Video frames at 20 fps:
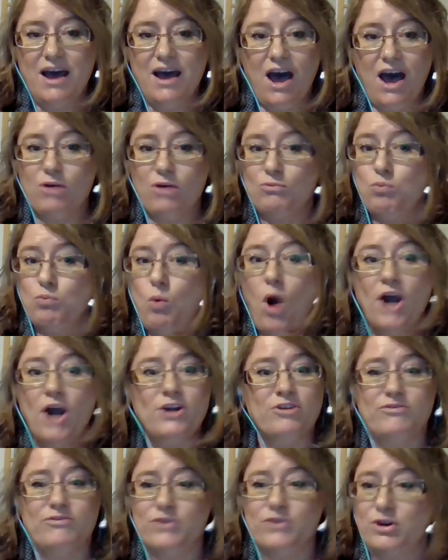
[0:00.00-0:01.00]
a
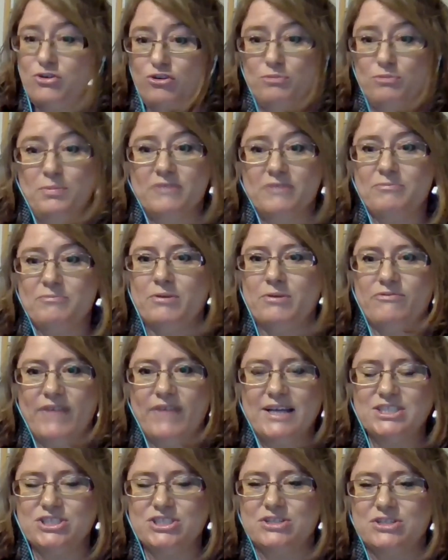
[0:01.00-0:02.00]
wonderful group of
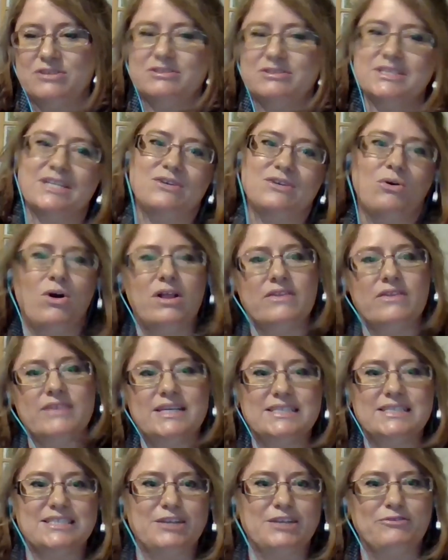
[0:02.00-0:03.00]
professionals in all of
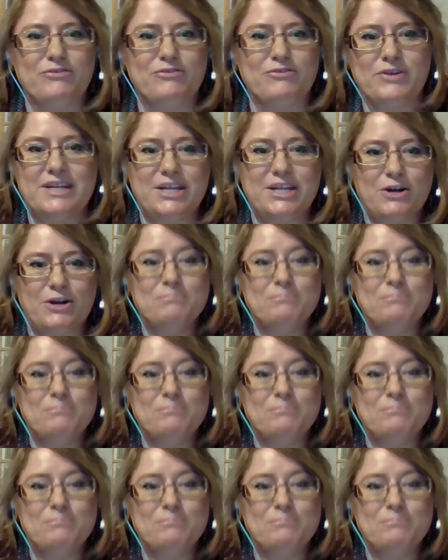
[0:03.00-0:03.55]
these different,